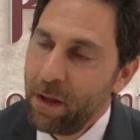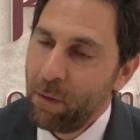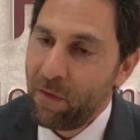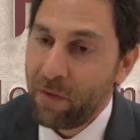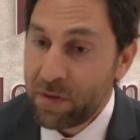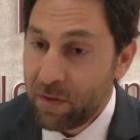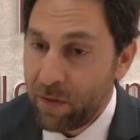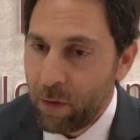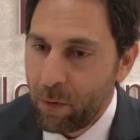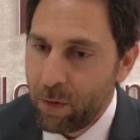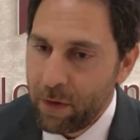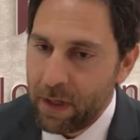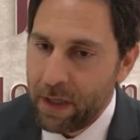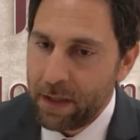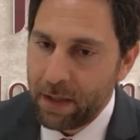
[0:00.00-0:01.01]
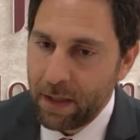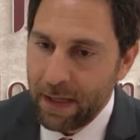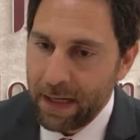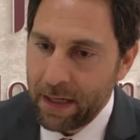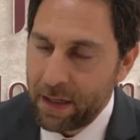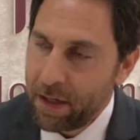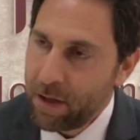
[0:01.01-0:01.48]
Well, first of all, we're really
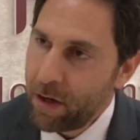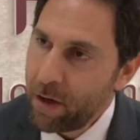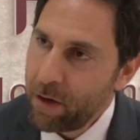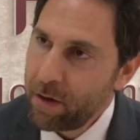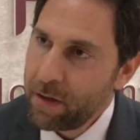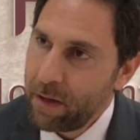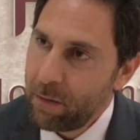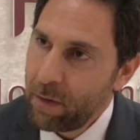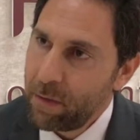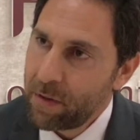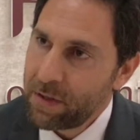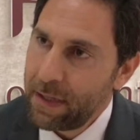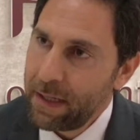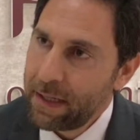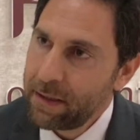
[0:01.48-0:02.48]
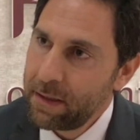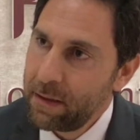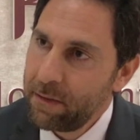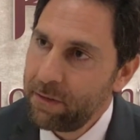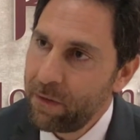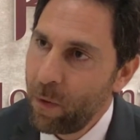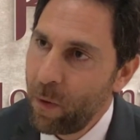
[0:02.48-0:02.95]
delighted and honored that we were
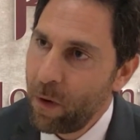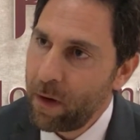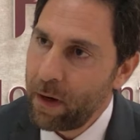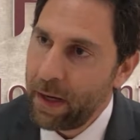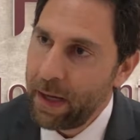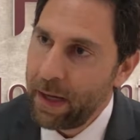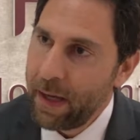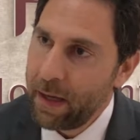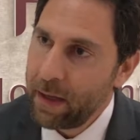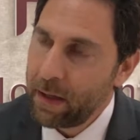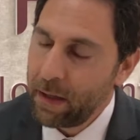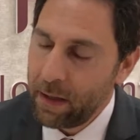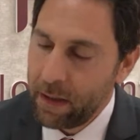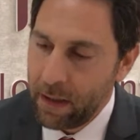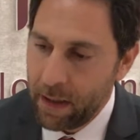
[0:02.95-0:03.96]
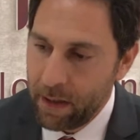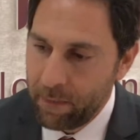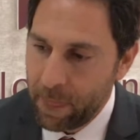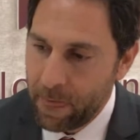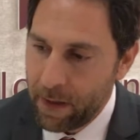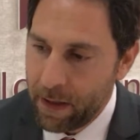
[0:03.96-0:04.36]
selected for AHIC um,